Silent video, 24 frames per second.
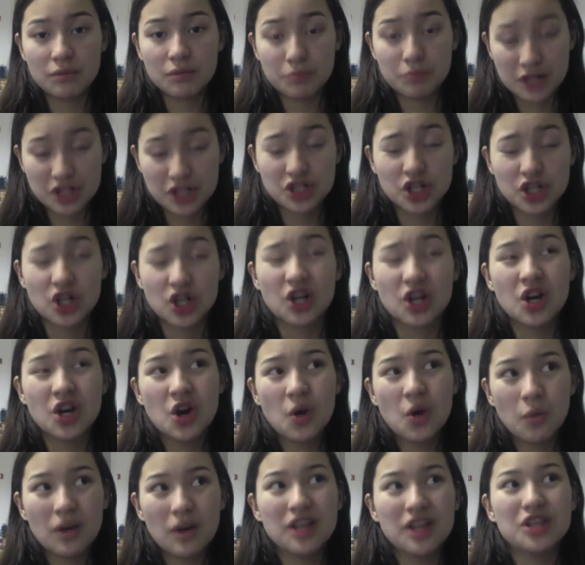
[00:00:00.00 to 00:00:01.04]
printer
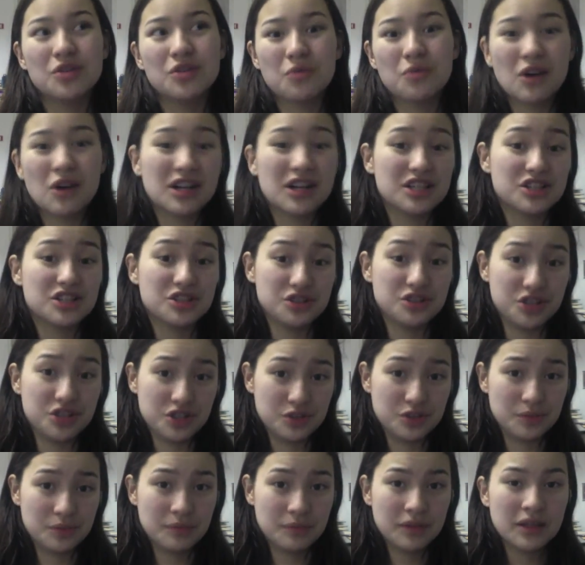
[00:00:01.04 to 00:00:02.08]
what you want it to do.
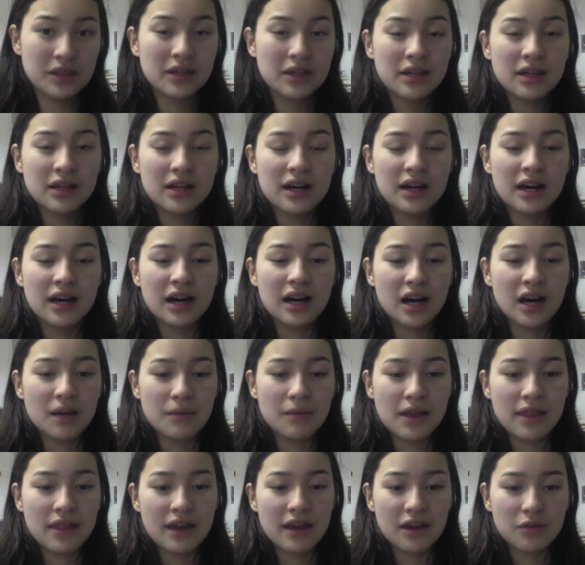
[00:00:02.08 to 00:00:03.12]

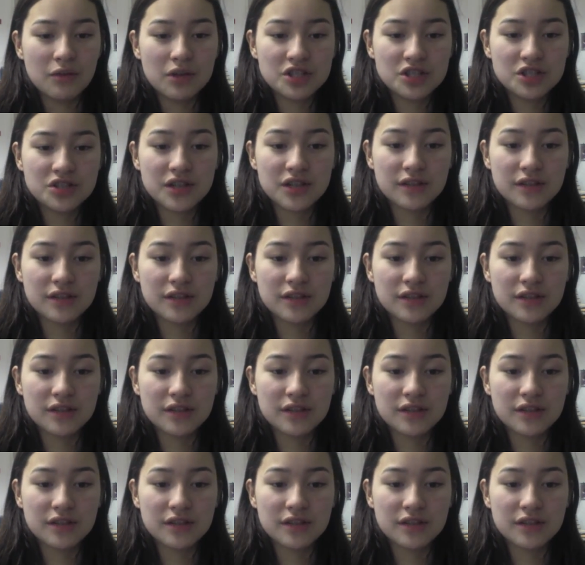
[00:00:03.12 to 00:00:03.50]
And then once you have